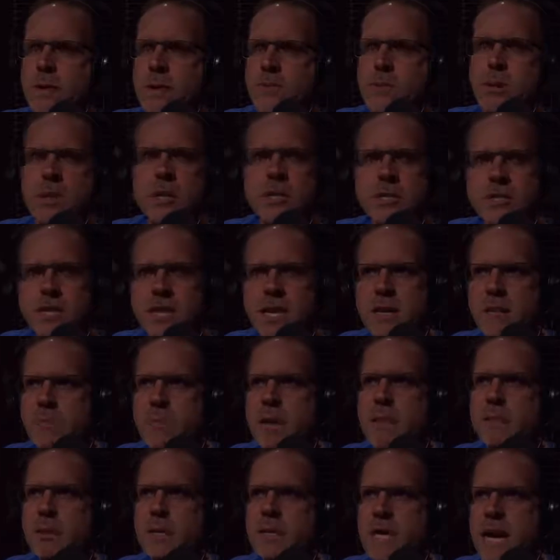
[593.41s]
If you could just get
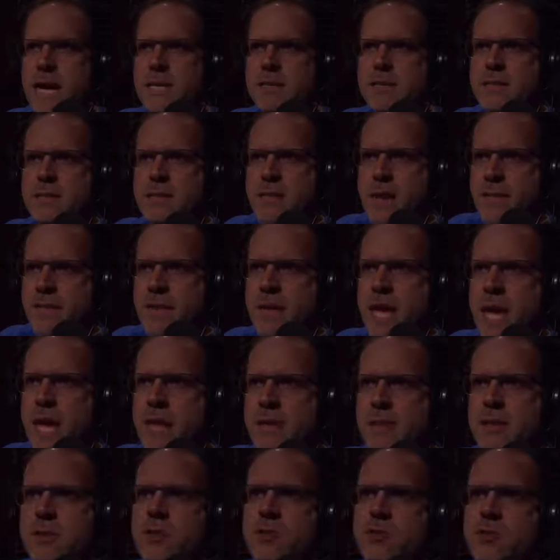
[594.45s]
people not to
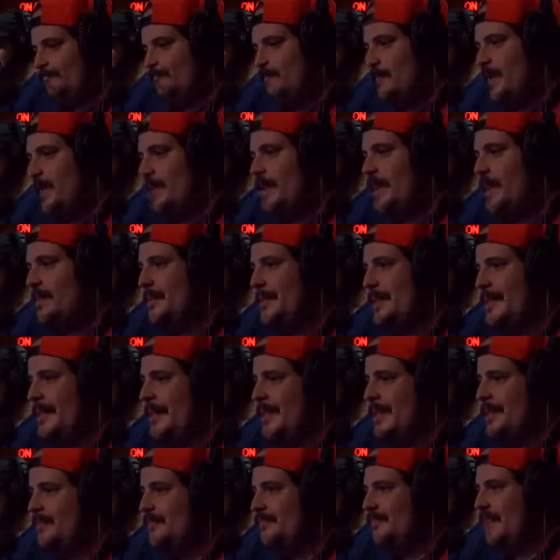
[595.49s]
defecate in the street and live
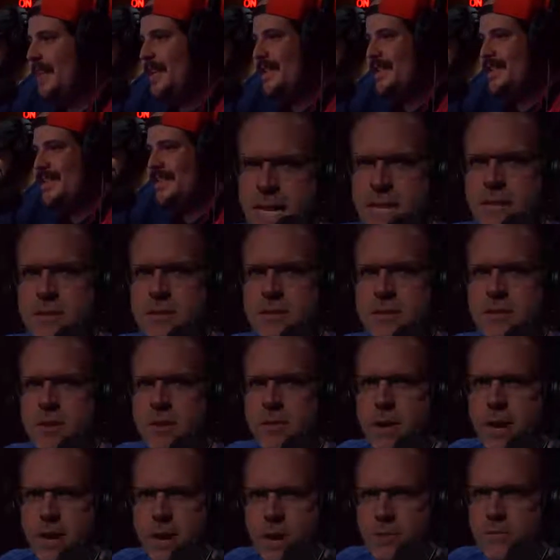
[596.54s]
in tents
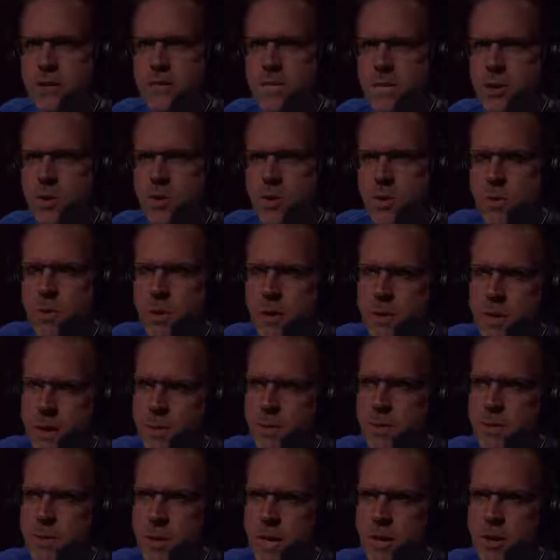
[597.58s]
around every single corner,
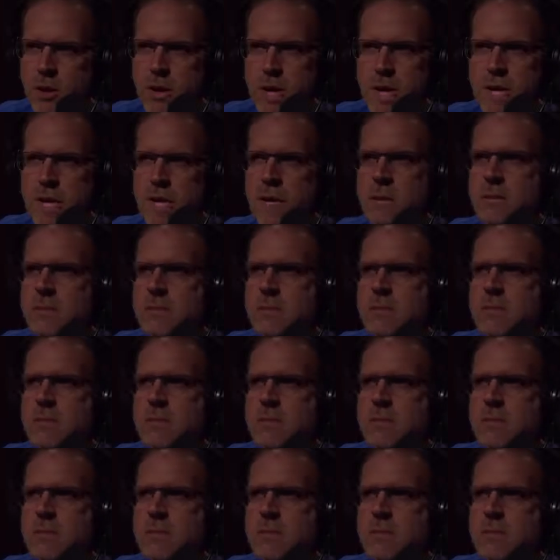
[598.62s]
that would be a good idea.